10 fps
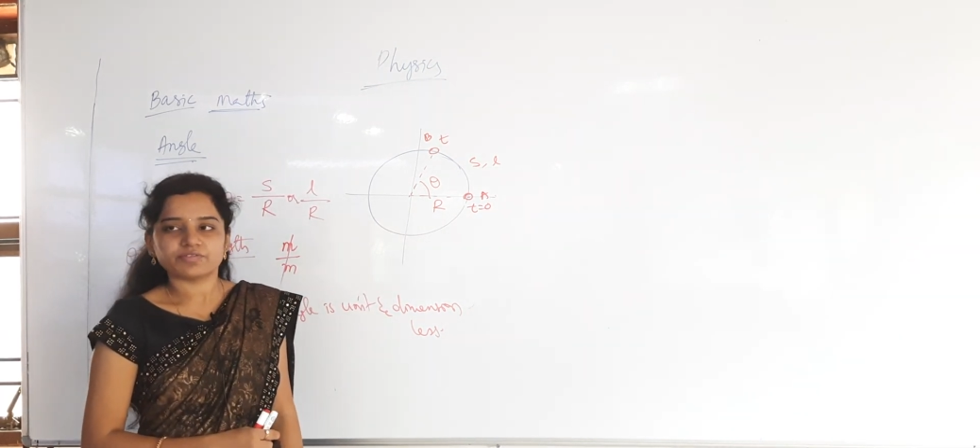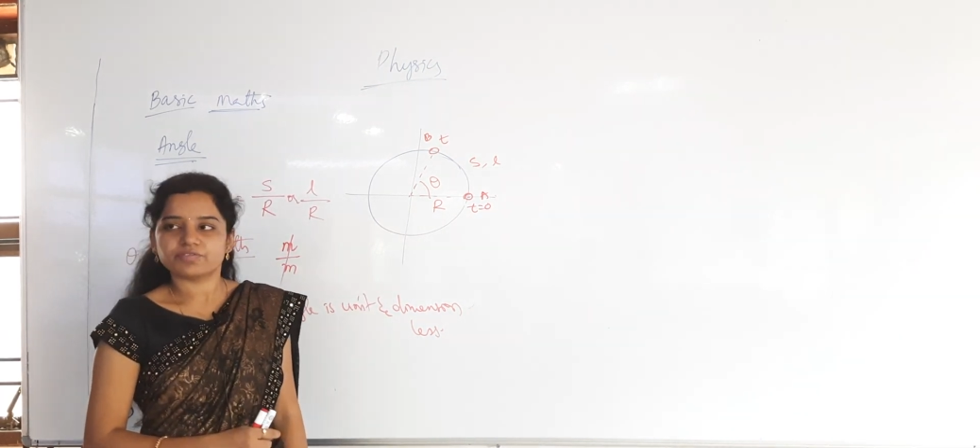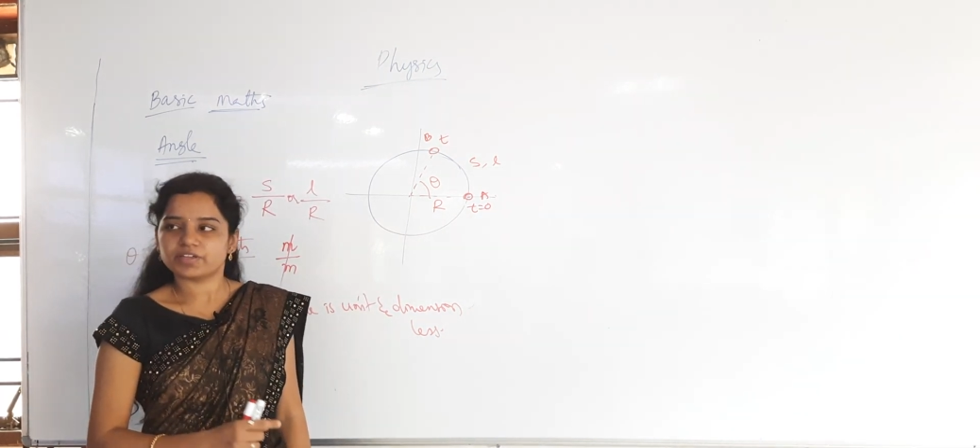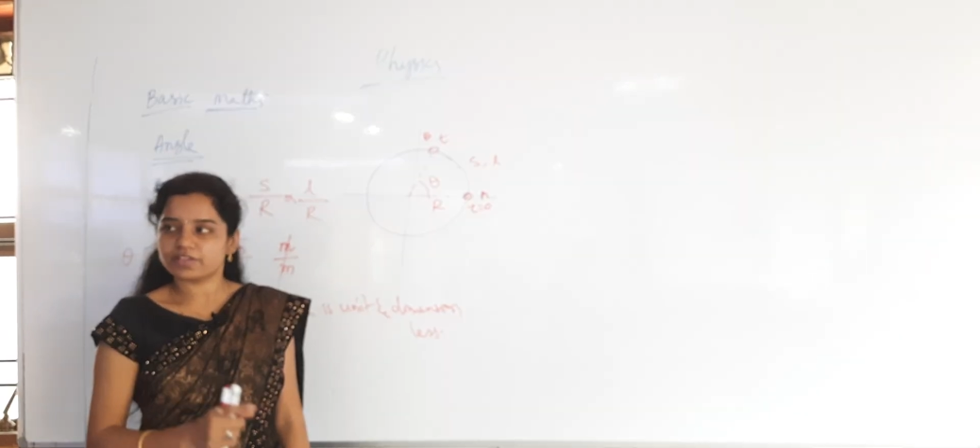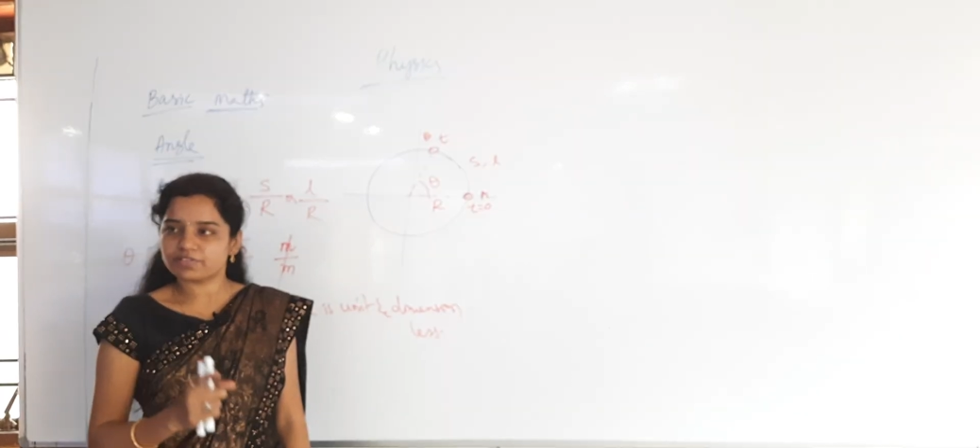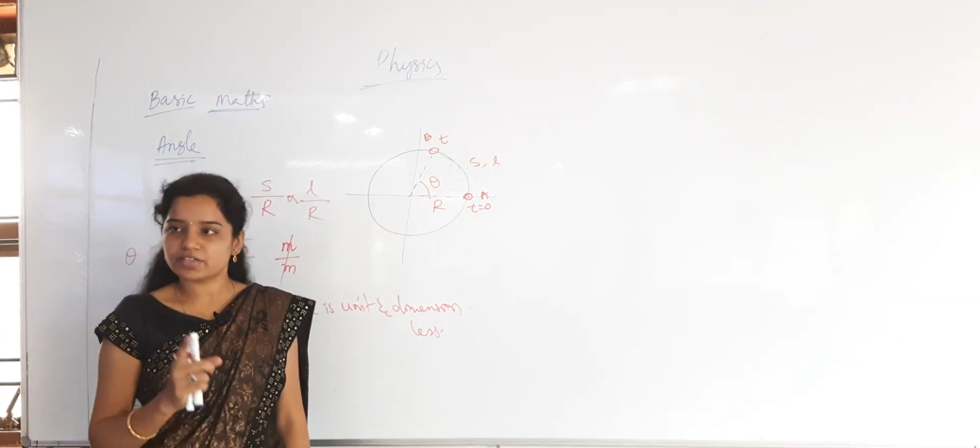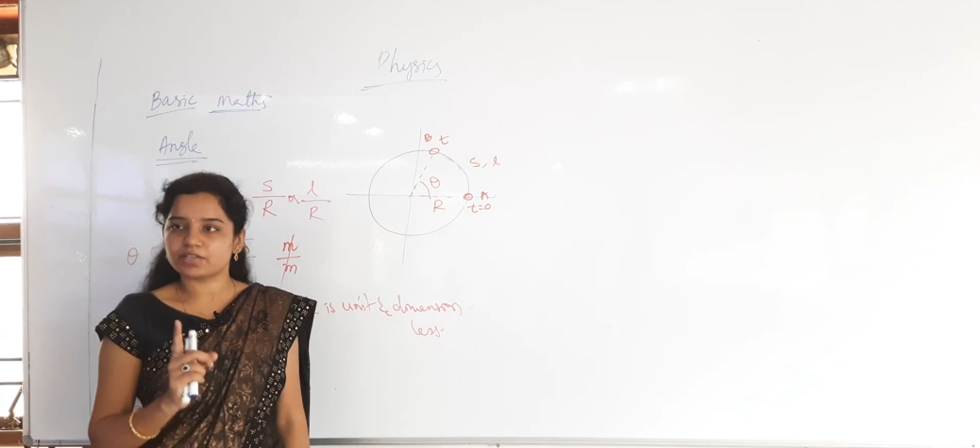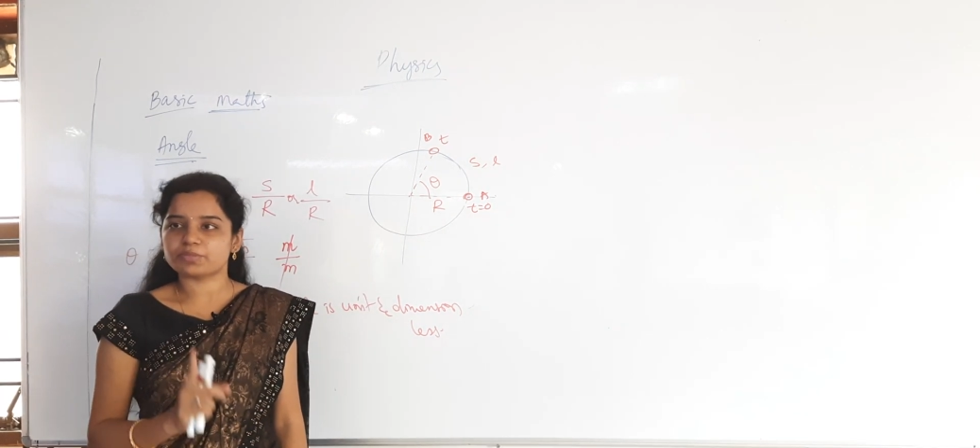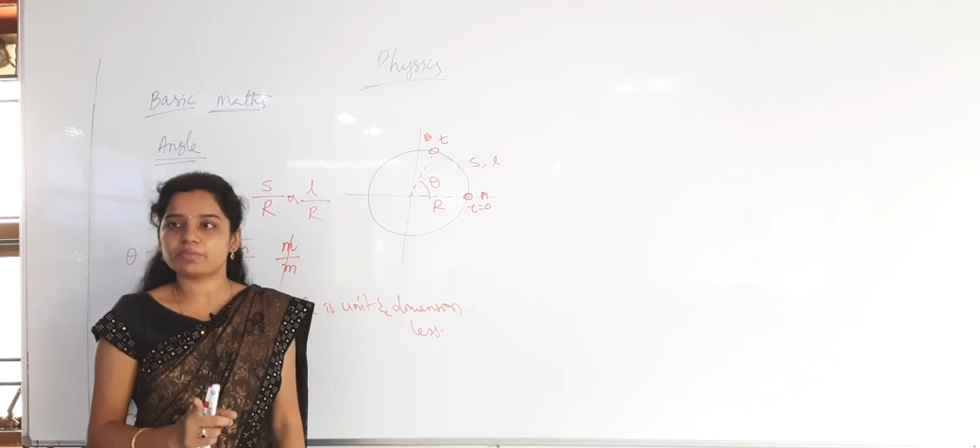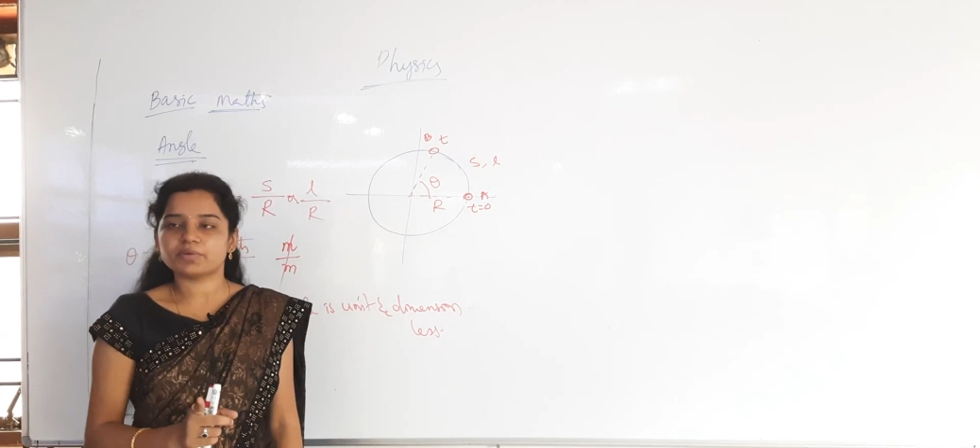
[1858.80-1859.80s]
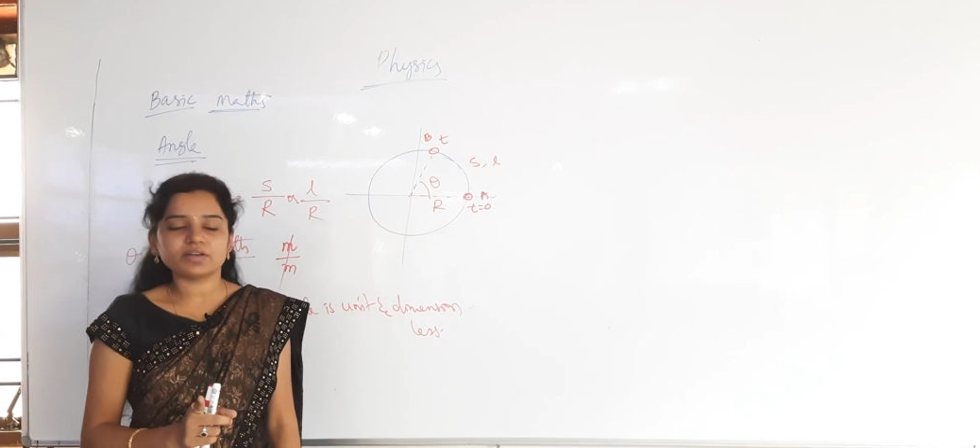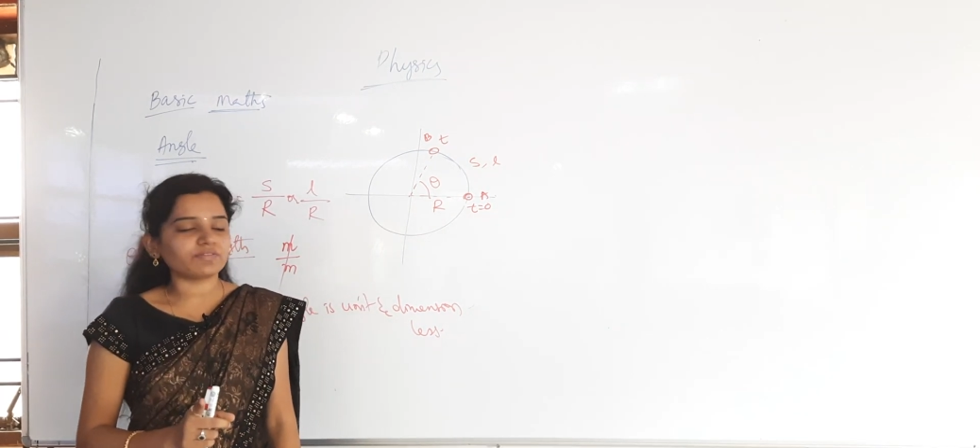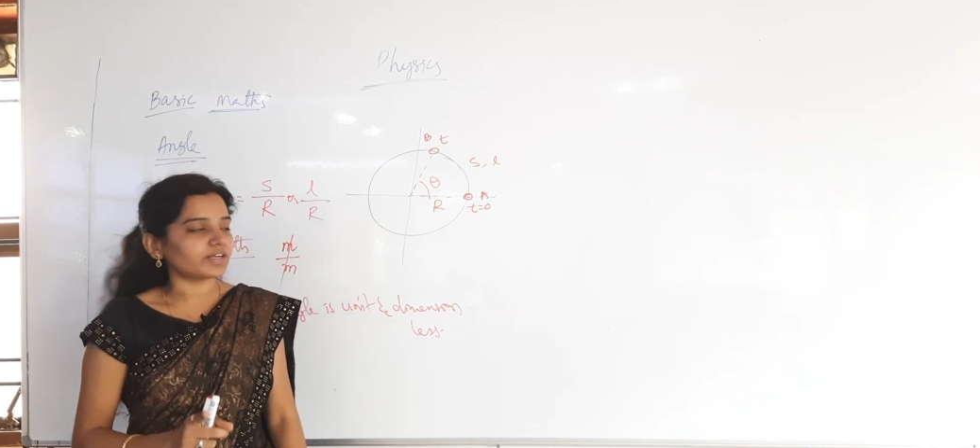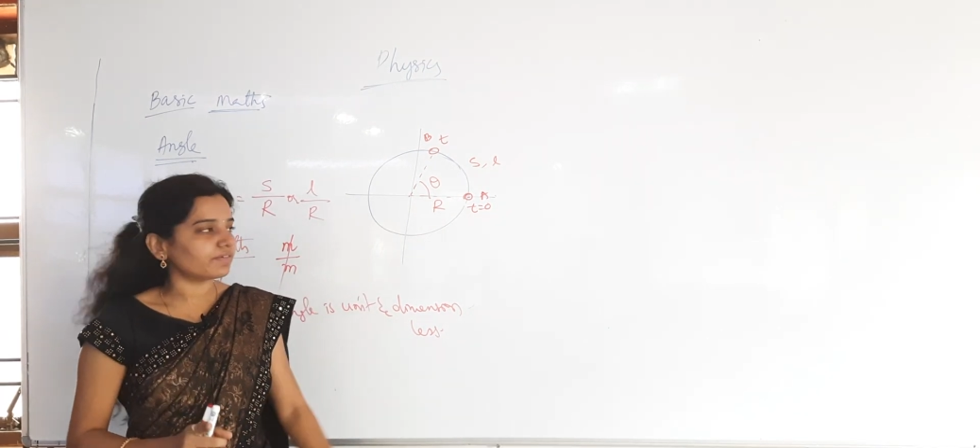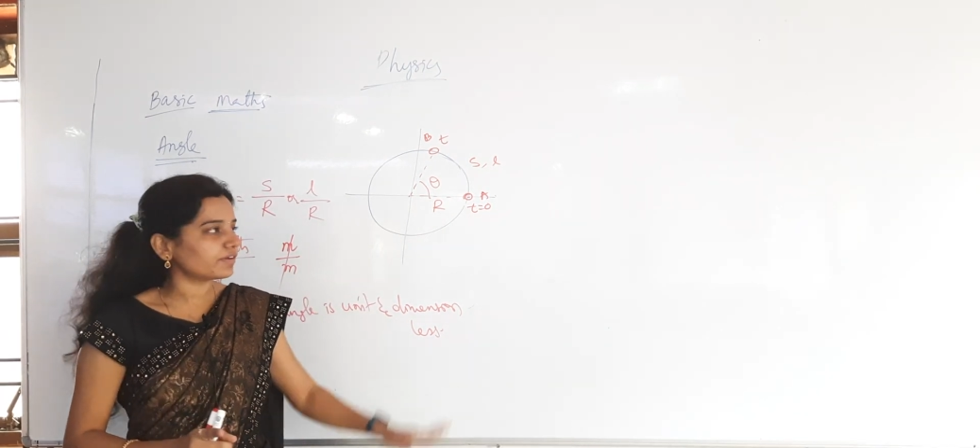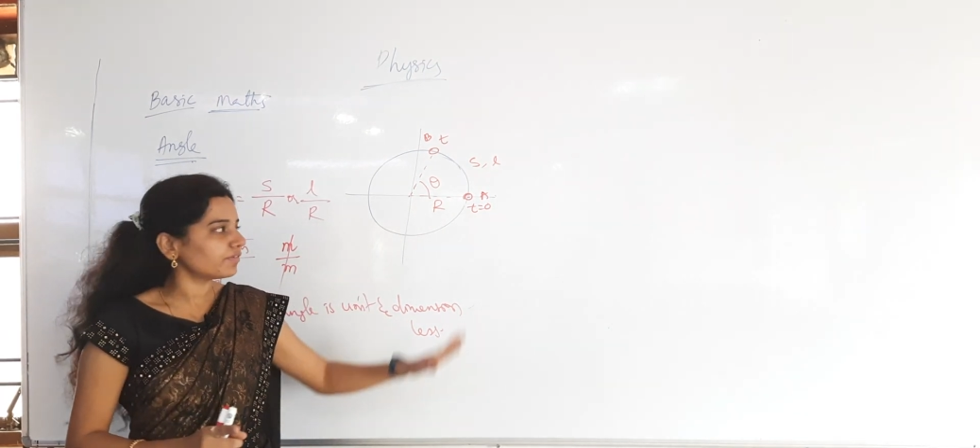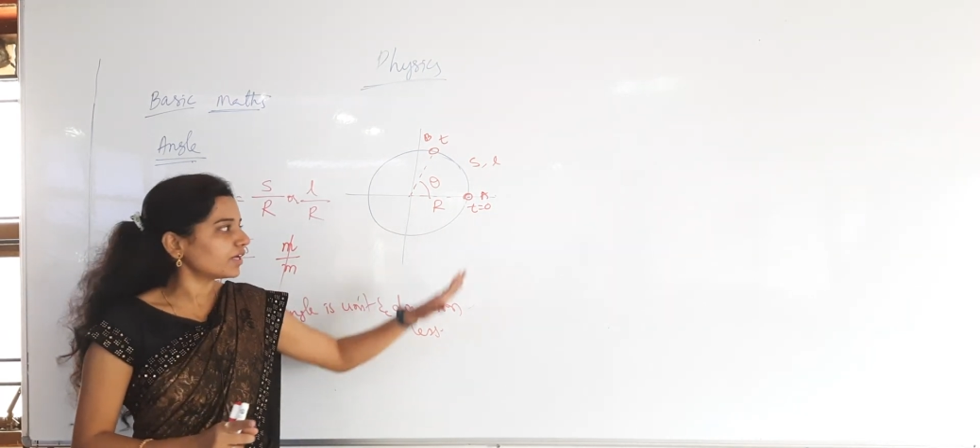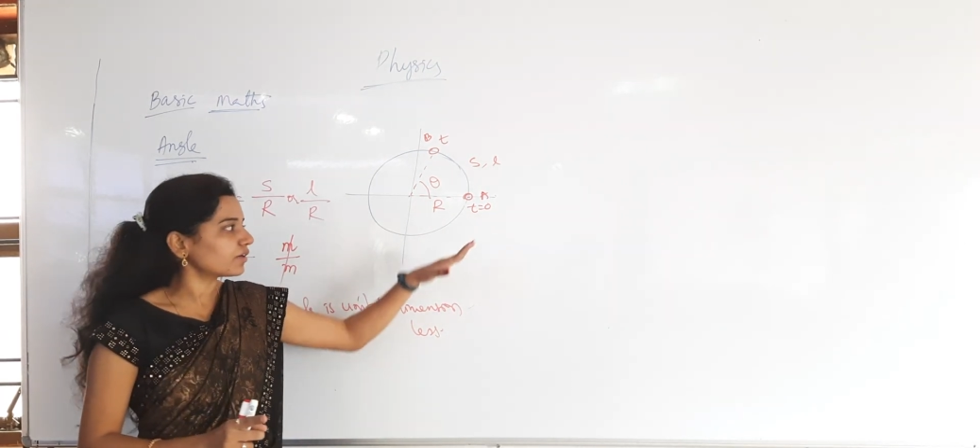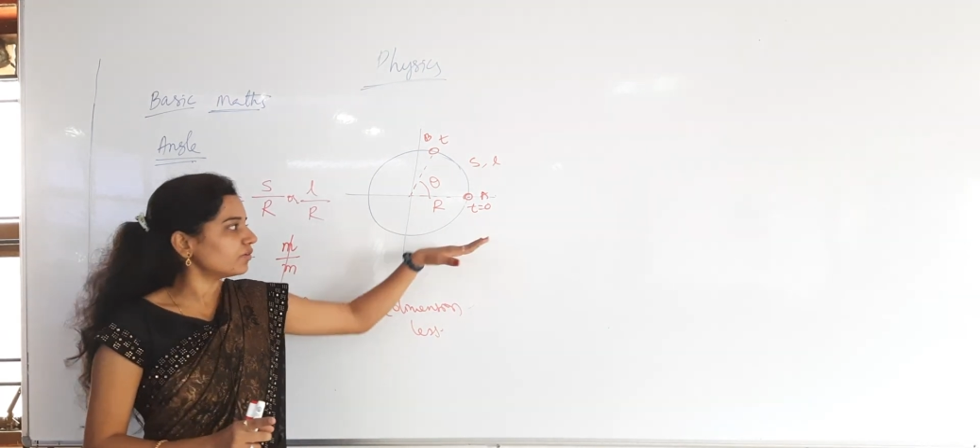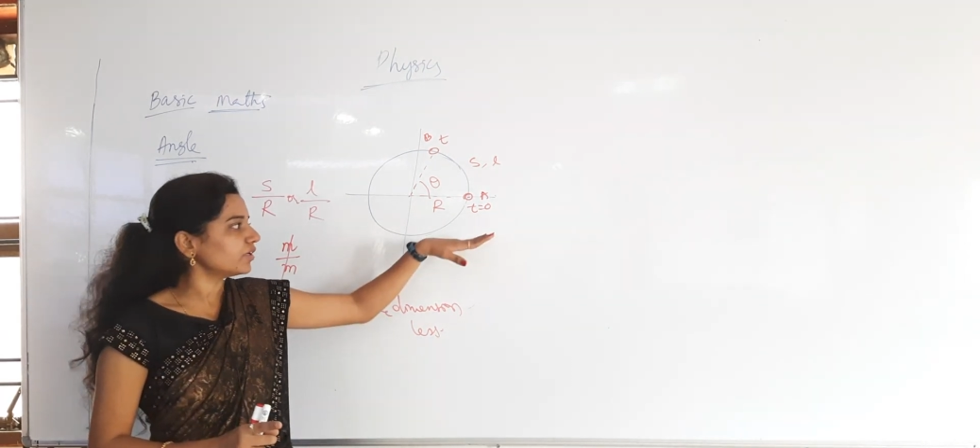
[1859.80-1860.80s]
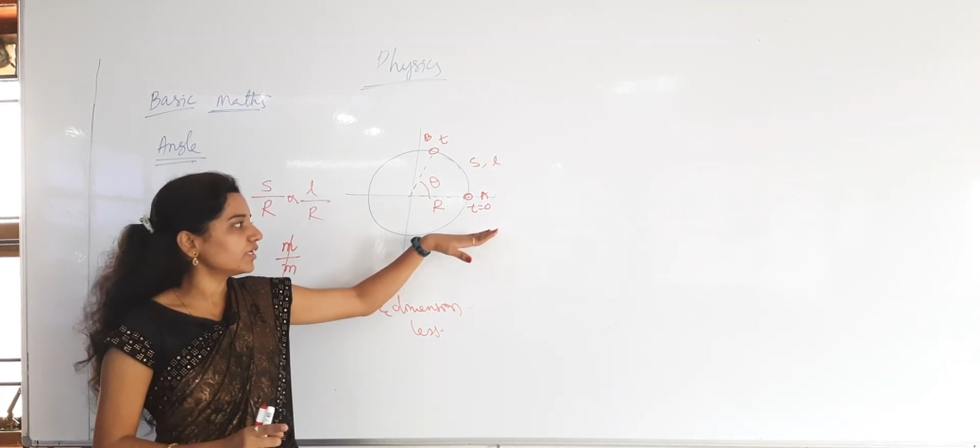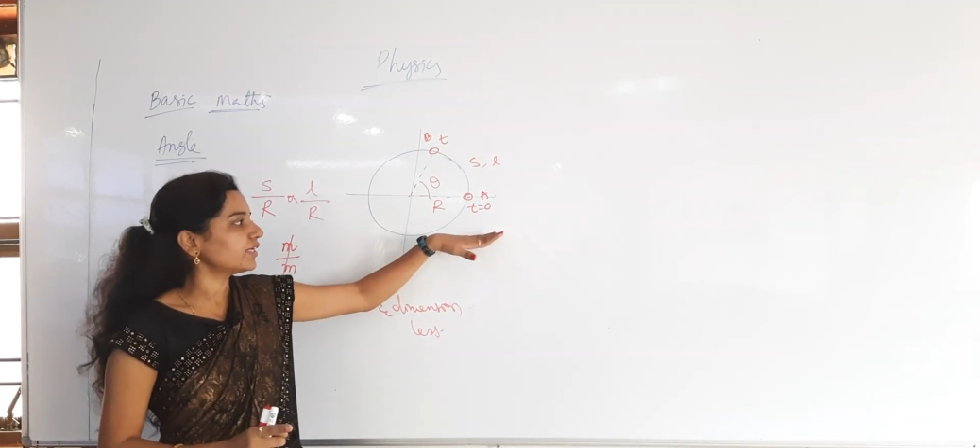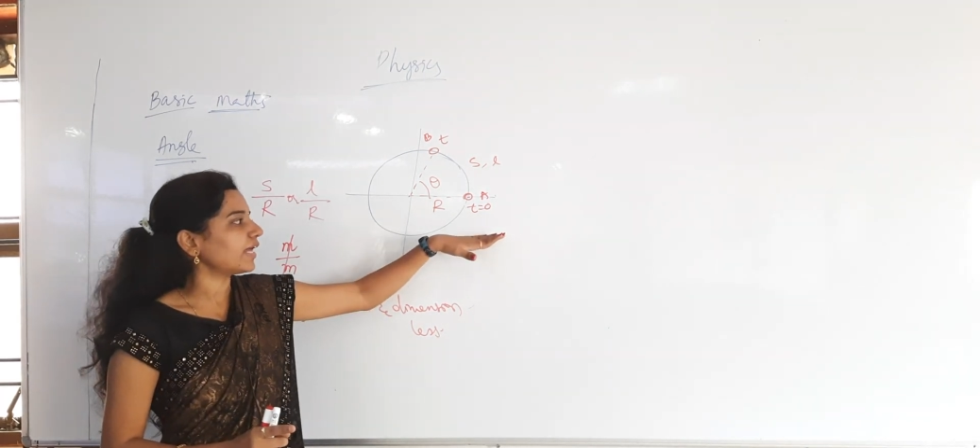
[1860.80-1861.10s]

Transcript: Whenever we are going in